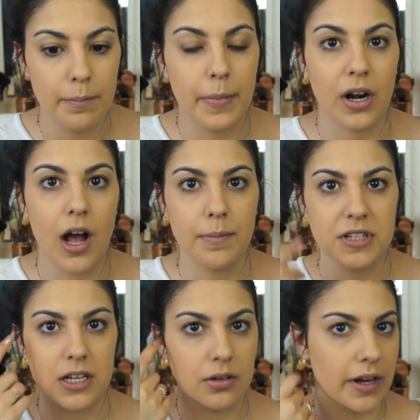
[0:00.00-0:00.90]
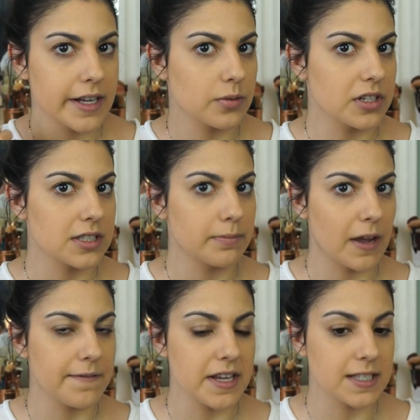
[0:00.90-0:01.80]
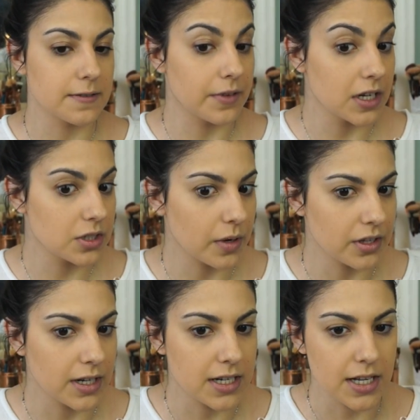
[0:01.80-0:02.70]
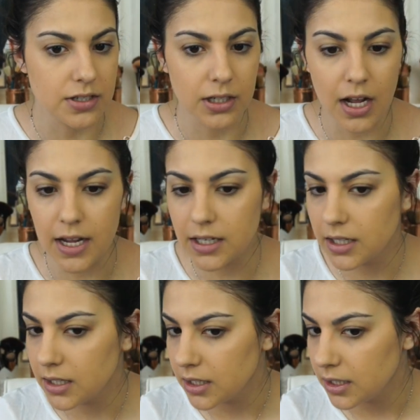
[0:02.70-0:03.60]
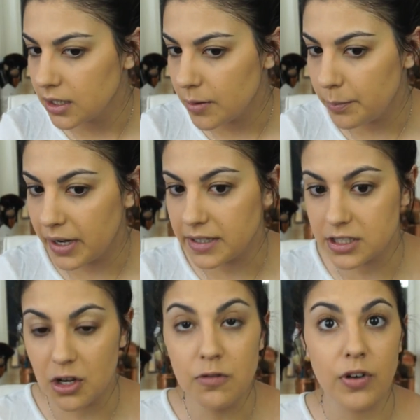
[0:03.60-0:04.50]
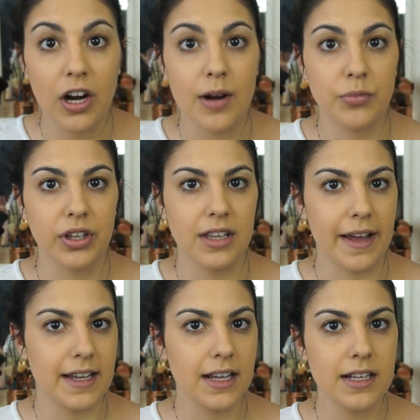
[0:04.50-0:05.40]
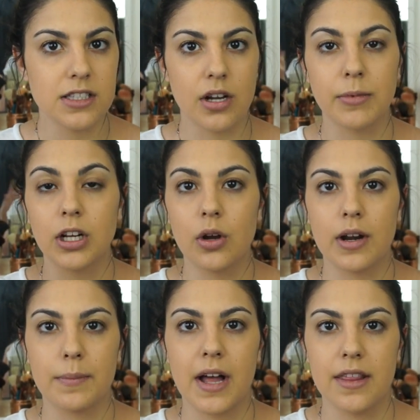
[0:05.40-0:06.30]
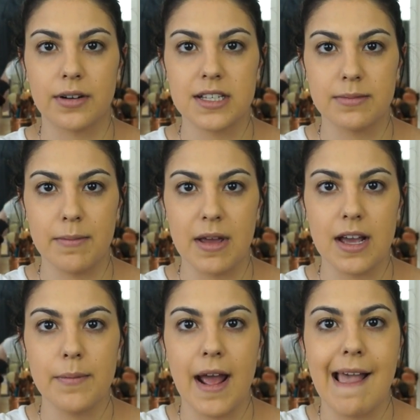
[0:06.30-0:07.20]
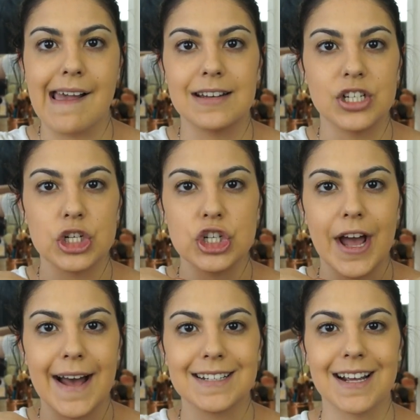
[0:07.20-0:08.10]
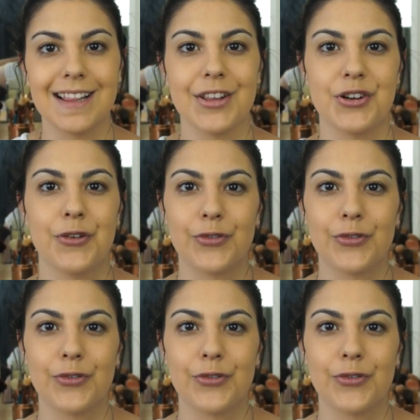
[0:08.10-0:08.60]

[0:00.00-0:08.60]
but I'll update you guys once my face is finished whether it does or not but so far I'm really liking it so I'm gonna go and apply the rest of my makeup and chat a little